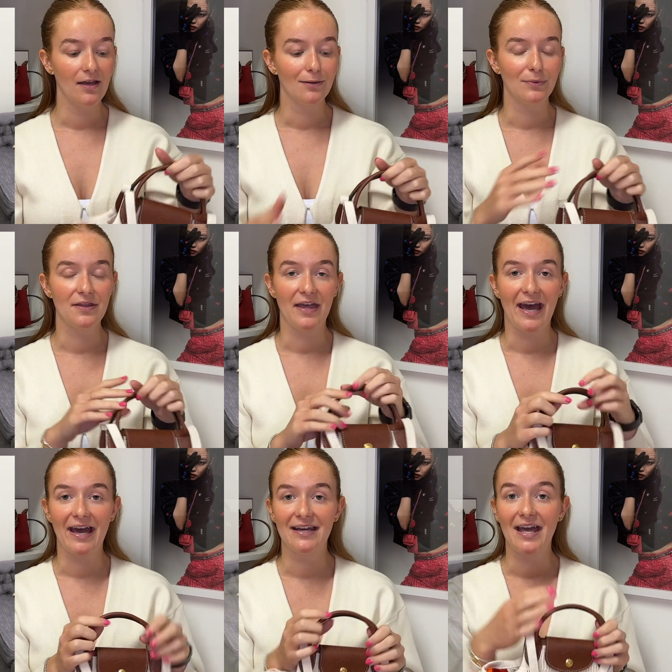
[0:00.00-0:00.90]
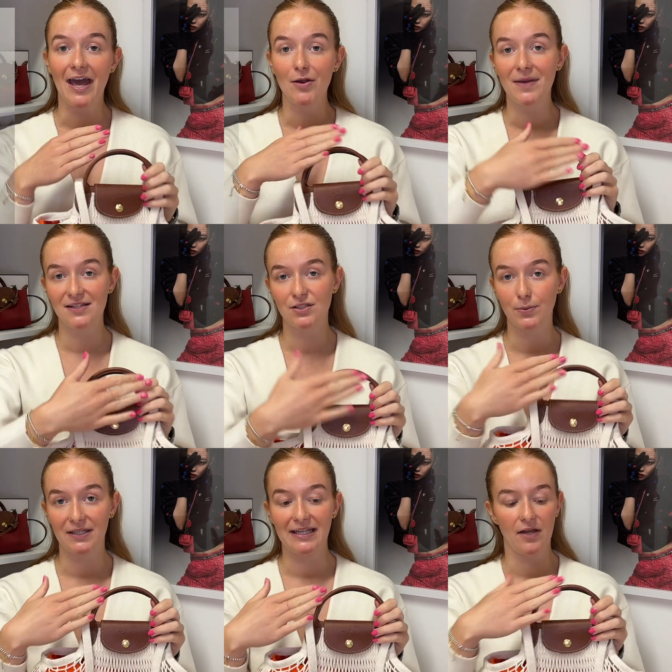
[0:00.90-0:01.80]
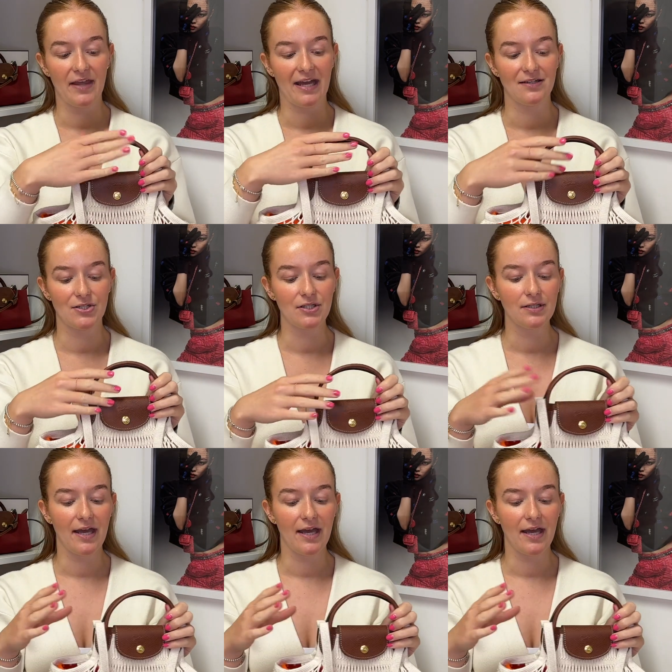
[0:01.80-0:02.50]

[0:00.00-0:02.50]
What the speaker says: with an Hermes twilly on the handle,